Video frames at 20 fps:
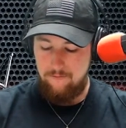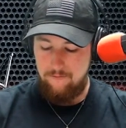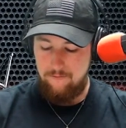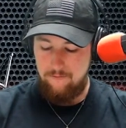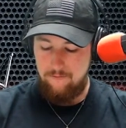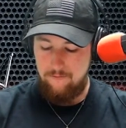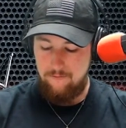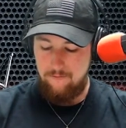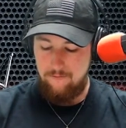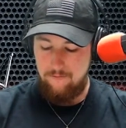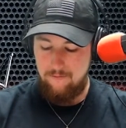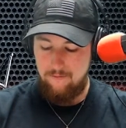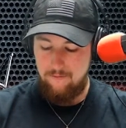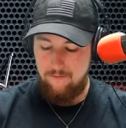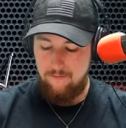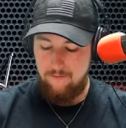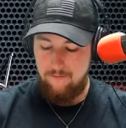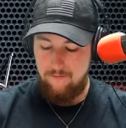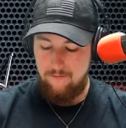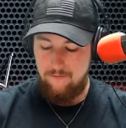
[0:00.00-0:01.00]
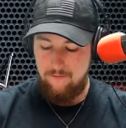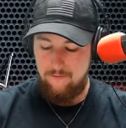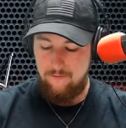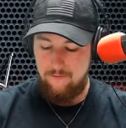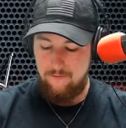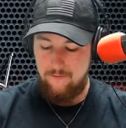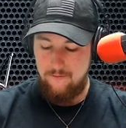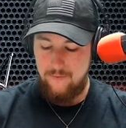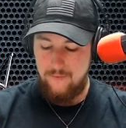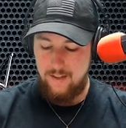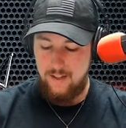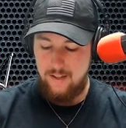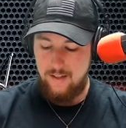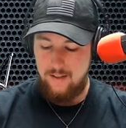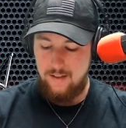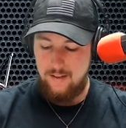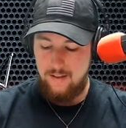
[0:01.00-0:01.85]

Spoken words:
Nothing is said.